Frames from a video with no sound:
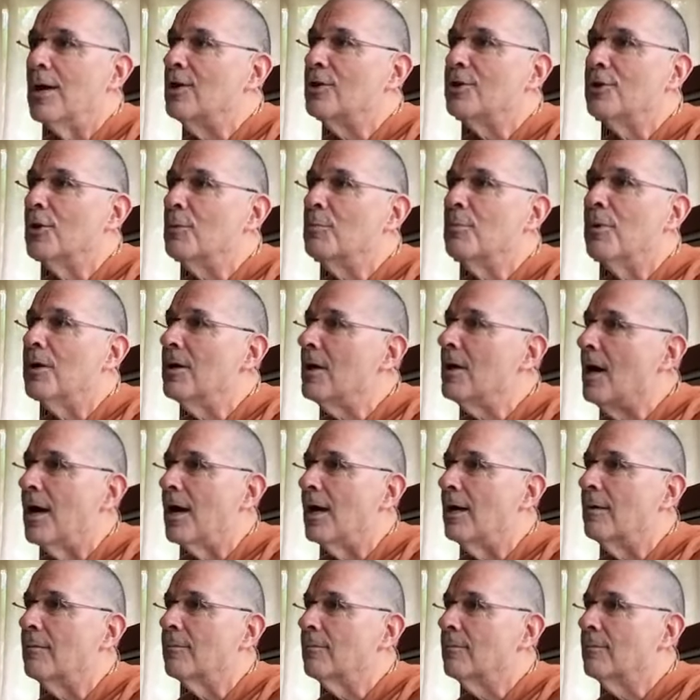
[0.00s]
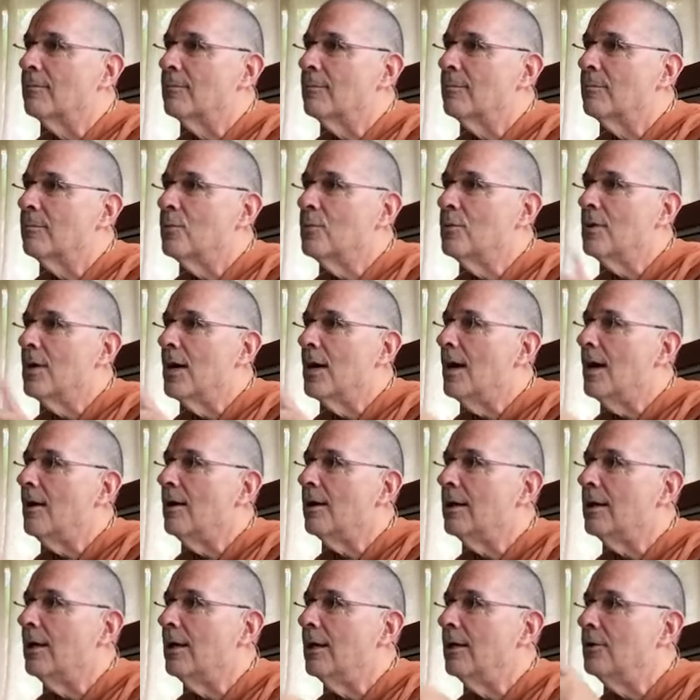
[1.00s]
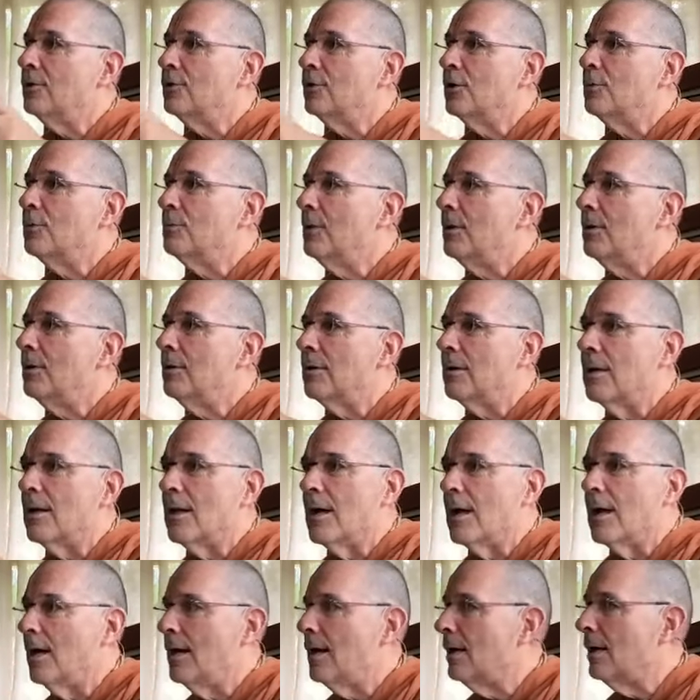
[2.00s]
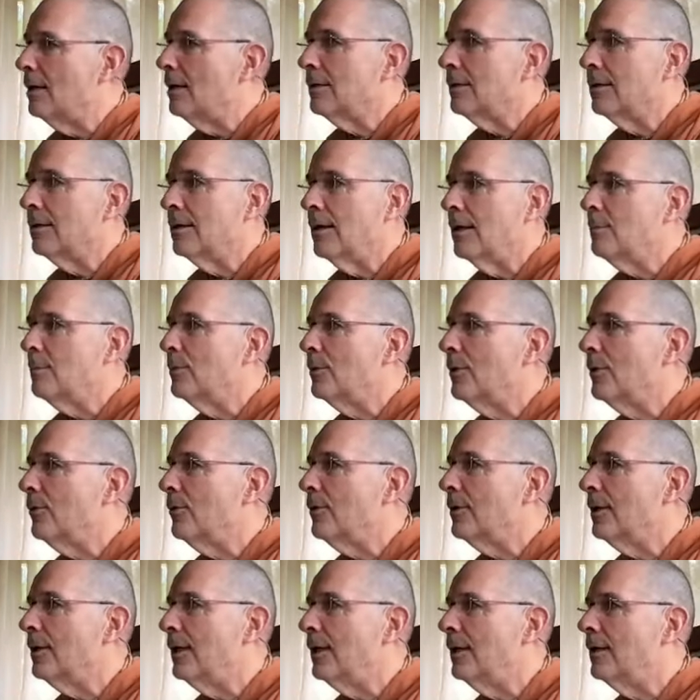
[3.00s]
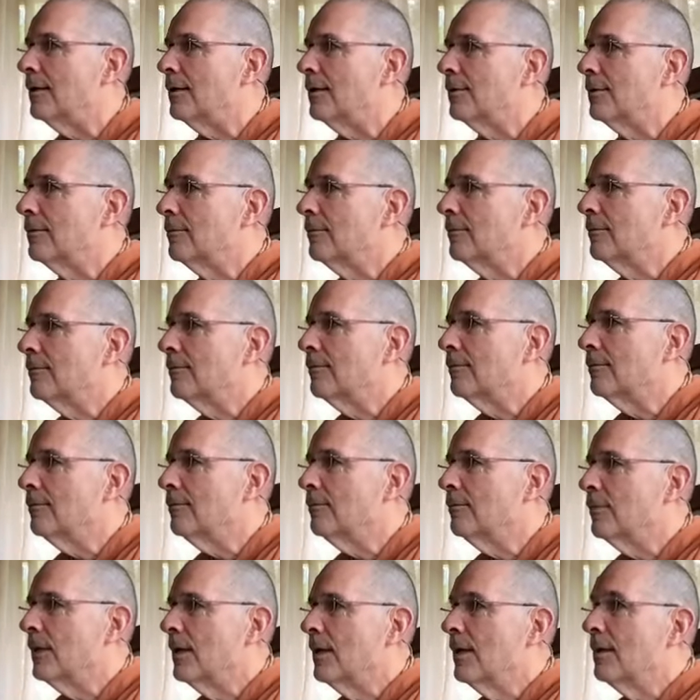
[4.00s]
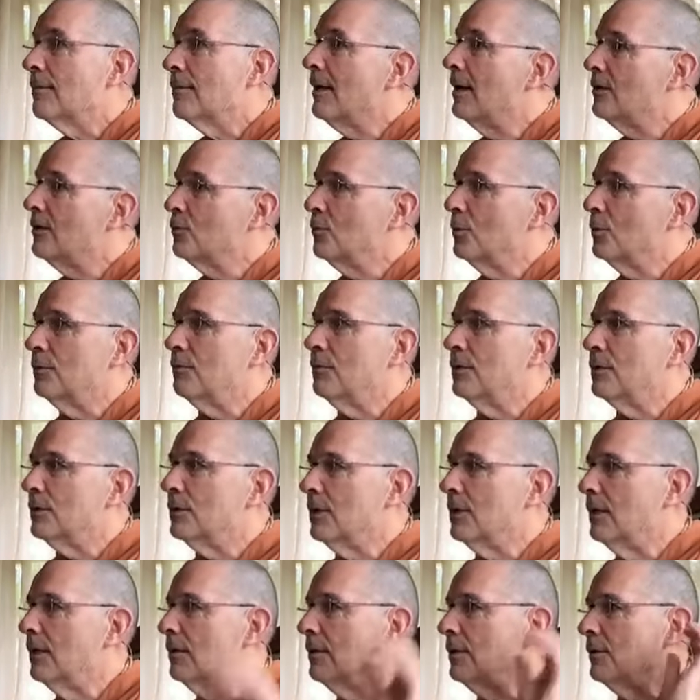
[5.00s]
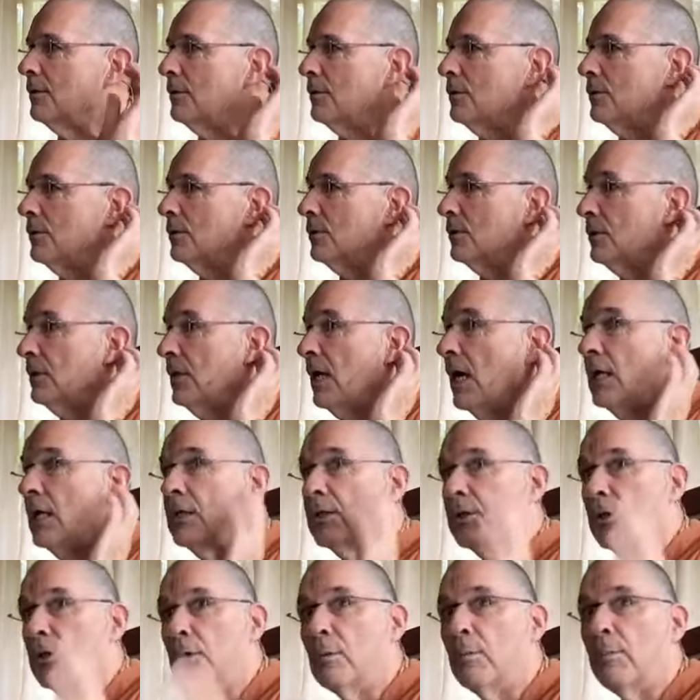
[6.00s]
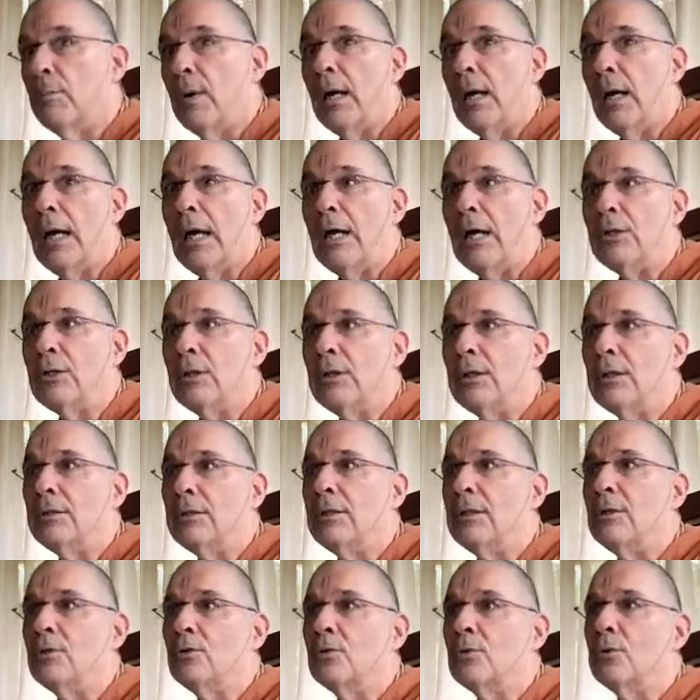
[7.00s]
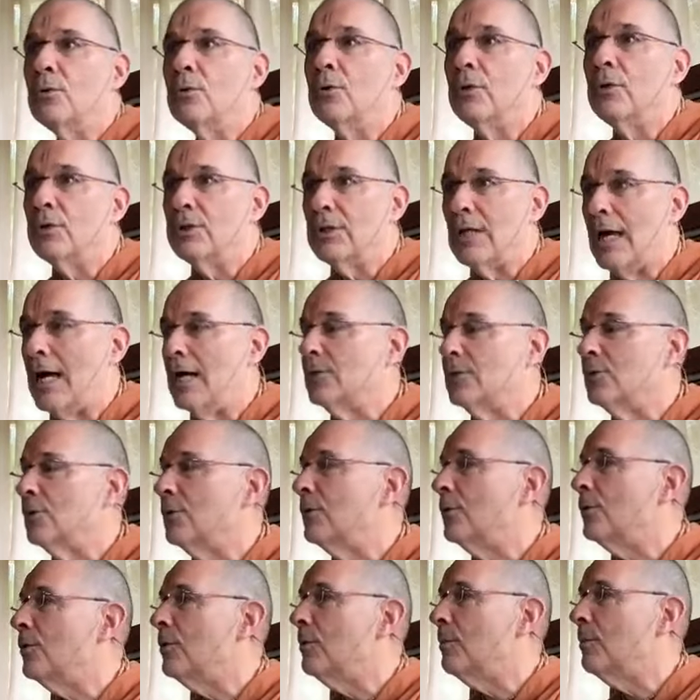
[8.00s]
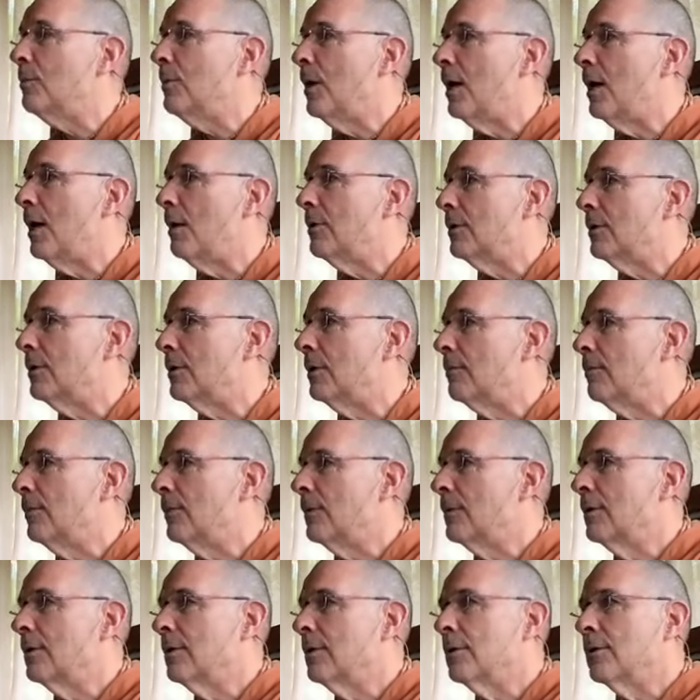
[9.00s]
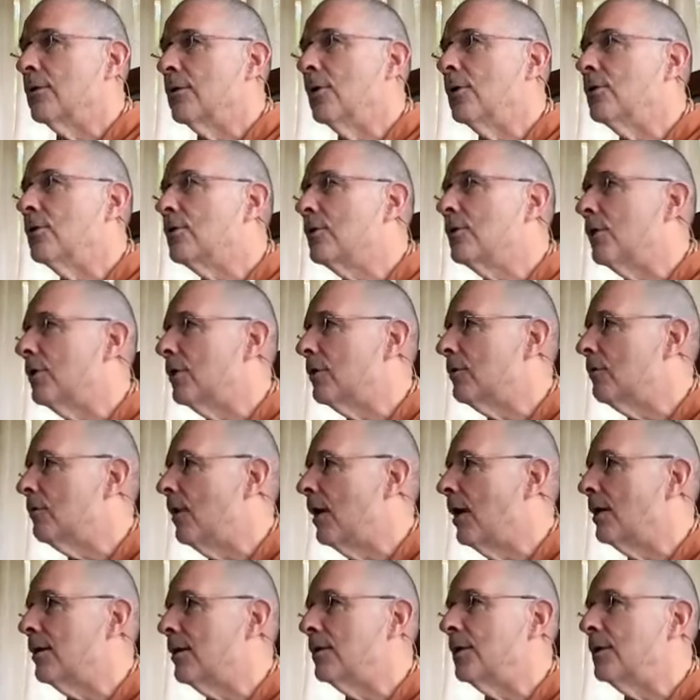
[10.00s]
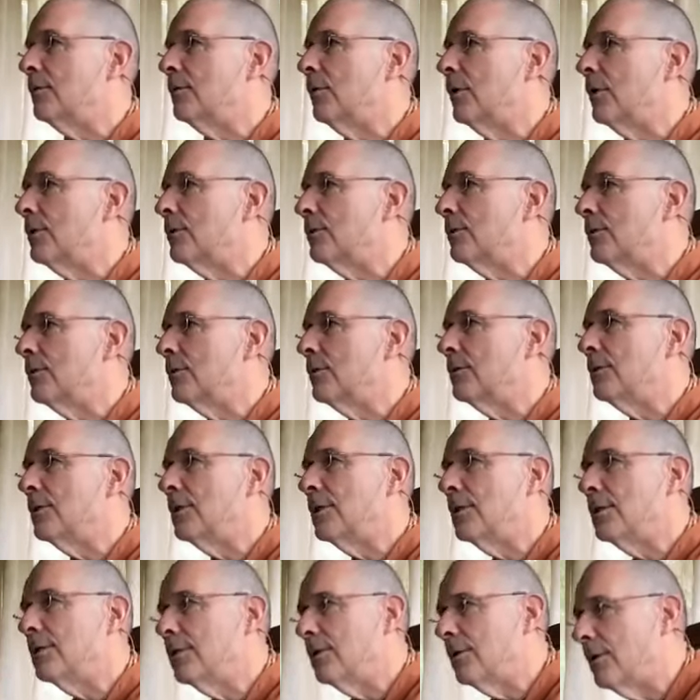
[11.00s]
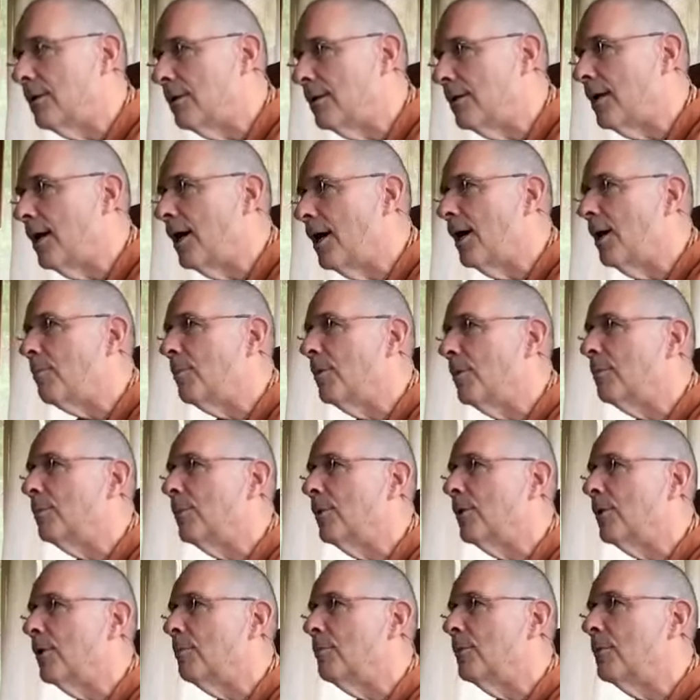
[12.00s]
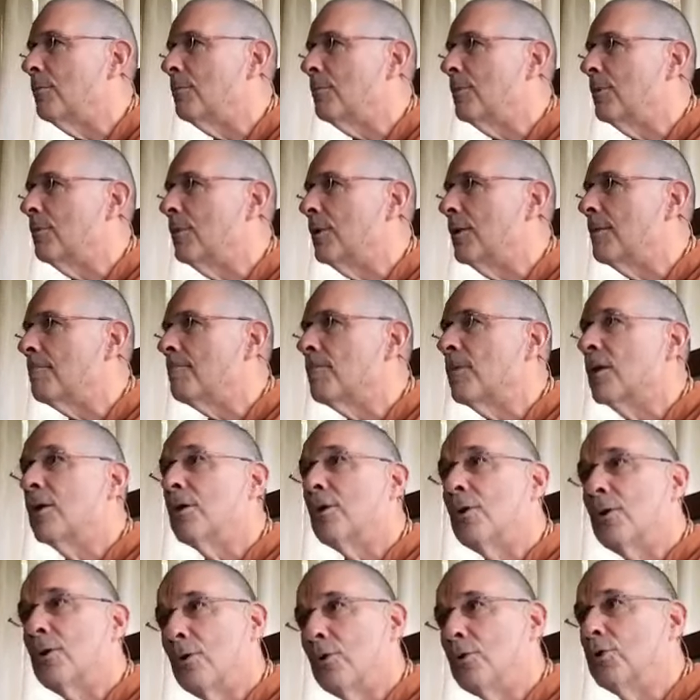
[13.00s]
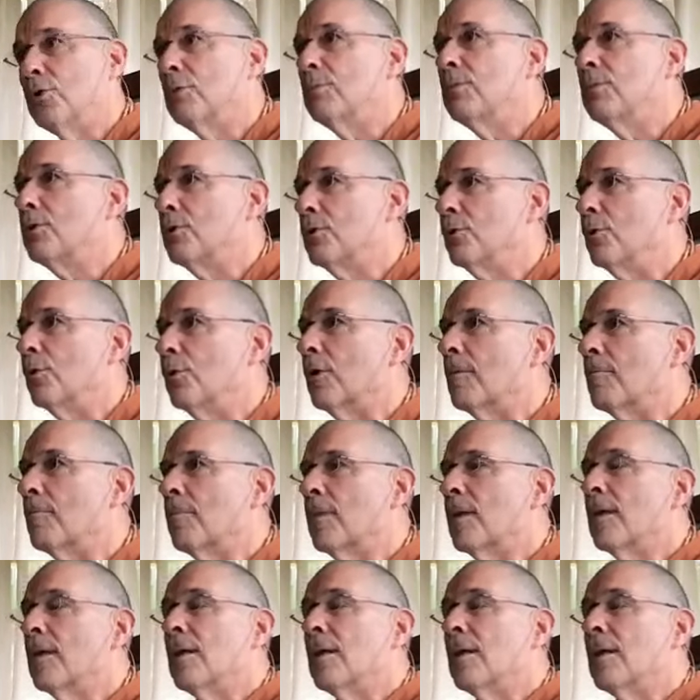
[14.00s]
janma na. Punar again, janman? Na, not birth again. That's one of its characteristics. Not tadbhashayate suryana shasham konapabhaka. Yadgatvanani vartante tadama paramamama. You should be sure